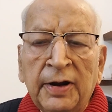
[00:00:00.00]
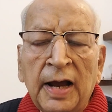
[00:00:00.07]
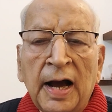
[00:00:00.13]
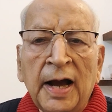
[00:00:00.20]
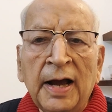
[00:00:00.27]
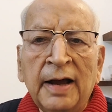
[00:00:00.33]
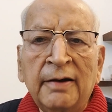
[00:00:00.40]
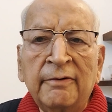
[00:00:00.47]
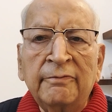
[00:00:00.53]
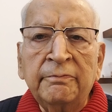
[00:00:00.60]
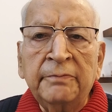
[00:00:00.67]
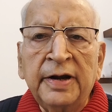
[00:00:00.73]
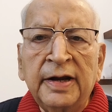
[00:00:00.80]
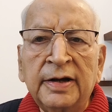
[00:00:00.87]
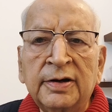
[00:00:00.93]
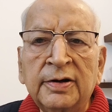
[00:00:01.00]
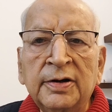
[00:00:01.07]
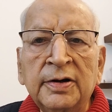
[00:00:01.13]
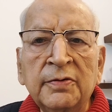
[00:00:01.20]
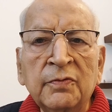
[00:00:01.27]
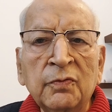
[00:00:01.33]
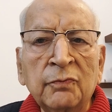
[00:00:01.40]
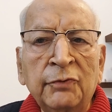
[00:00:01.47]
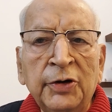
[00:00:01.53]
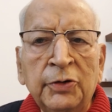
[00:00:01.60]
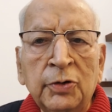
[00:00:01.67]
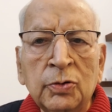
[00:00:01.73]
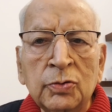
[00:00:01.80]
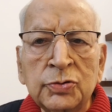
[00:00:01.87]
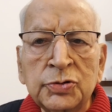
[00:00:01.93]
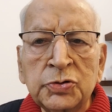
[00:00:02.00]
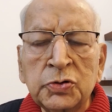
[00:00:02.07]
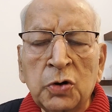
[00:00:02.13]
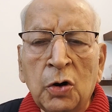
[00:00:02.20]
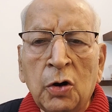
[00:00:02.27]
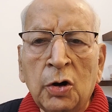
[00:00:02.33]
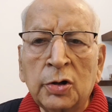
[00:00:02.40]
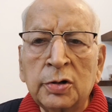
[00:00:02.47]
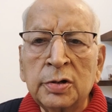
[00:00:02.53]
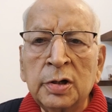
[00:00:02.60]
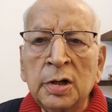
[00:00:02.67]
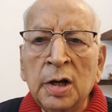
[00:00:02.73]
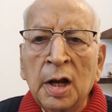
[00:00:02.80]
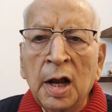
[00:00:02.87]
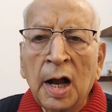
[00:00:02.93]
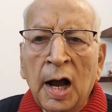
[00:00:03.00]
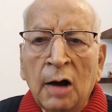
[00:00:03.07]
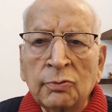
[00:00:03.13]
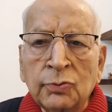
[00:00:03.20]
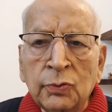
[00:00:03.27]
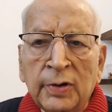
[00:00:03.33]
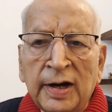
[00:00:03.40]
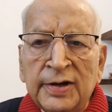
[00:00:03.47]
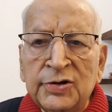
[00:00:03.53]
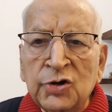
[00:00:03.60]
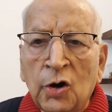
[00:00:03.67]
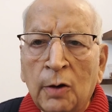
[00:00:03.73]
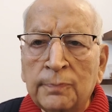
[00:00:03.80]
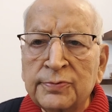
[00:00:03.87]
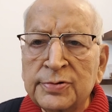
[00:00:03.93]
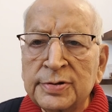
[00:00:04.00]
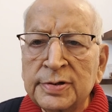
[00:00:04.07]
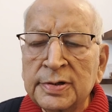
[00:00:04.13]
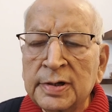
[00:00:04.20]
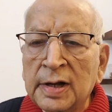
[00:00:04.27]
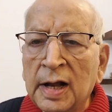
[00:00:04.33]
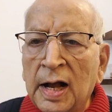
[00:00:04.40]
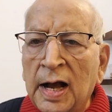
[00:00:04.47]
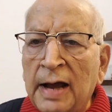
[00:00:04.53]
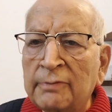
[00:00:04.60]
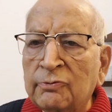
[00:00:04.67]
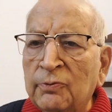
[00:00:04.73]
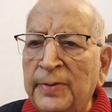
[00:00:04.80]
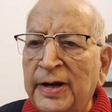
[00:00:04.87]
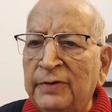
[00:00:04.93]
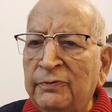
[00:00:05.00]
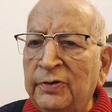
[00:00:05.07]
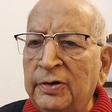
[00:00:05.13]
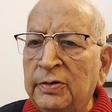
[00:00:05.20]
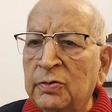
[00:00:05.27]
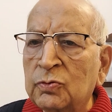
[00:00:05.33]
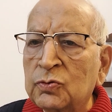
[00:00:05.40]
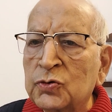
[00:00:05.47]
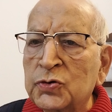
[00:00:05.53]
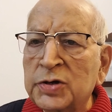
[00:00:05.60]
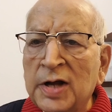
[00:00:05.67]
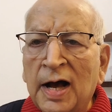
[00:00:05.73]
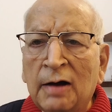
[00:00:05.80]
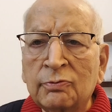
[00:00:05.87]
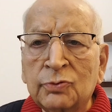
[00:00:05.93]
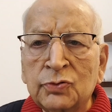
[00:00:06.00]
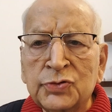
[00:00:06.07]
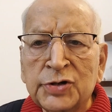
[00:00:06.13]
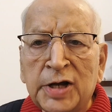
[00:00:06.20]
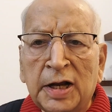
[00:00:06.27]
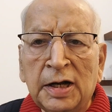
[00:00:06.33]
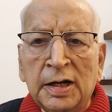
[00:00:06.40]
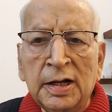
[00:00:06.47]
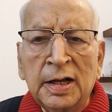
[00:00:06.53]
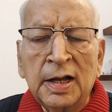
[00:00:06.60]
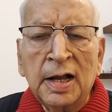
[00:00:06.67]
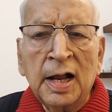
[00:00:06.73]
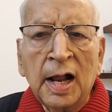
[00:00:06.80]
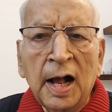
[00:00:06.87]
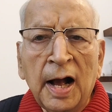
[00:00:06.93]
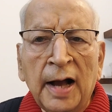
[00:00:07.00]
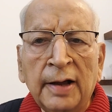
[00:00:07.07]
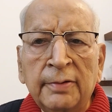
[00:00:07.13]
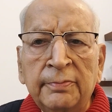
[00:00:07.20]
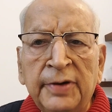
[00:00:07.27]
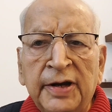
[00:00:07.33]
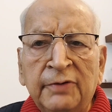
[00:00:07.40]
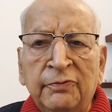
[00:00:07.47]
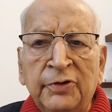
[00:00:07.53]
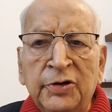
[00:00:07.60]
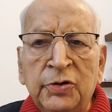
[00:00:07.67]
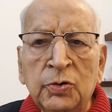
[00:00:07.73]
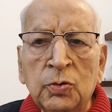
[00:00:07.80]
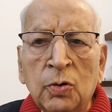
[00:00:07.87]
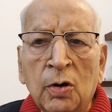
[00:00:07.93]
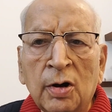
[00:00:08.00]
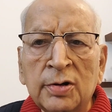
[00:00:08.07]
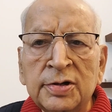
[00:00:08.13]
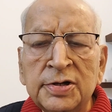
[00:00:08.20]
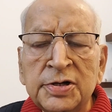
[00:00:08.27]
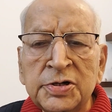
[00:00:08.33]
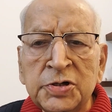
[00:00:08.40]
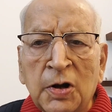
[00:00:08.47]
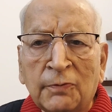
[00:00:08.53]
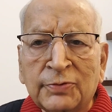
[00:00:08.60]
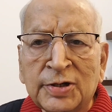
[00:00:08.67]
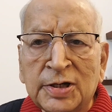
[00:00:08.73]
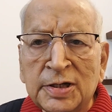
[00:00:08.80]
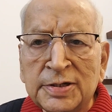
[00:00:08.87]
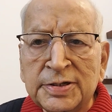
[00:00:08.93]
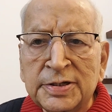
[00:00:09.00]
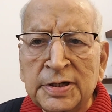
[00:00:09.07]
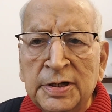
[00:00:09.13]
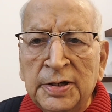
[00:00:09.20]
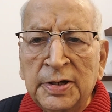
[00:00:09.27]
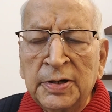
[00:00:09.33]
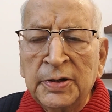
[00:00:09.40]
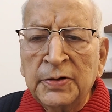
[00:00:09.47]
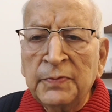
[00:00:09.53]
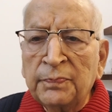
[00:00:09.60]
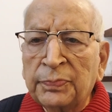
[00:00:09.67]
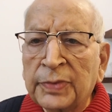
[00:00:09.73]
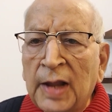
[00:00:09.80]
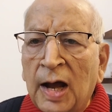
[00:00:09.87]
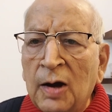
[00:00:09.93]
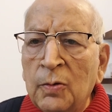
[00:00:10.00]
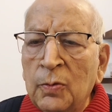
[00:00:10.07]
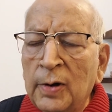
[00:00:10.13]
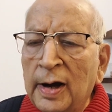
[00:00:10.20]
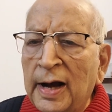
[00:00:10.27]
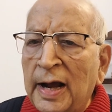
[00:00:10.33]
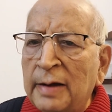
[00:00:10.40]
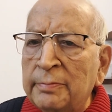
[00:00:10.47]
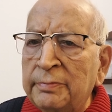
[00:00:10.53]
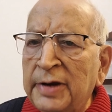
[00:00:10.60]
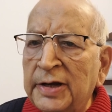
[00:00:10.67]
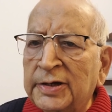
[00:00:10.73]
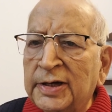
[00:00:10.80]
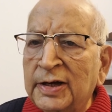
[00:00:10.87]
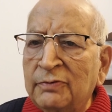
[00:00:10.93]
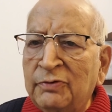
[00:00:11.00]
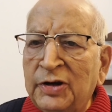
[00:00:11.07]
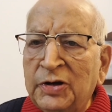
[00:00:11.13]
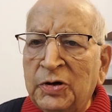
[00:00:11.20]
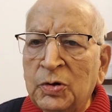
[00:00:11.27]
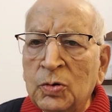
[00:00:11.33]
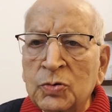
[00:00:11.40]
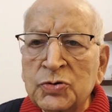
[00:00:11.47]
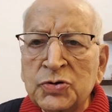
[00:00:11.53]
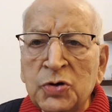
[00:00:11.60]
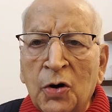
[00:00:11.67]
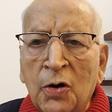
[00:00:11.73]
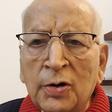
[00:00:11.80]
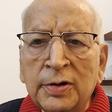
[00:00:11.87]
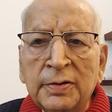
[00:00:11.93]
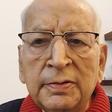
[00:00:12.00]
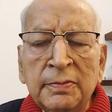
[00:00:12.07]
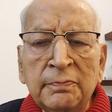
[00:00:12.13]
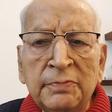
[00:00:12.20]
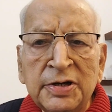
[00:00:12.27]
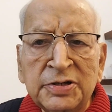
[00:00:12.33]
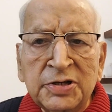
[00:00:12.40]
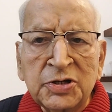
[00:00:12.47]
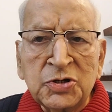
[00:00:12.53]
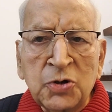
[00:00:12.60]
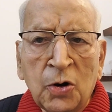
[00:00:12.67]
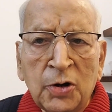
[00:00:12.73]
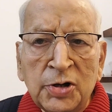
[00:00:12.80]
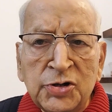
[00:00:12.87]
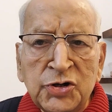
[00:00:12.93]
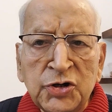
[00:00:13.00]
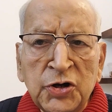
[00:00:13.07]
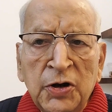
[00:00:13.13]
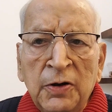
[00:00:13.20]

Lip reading: I have made videos on how to get jobs. I have made video on how to sell. I have made video on soft skills. Now I am making videos on business knowledge.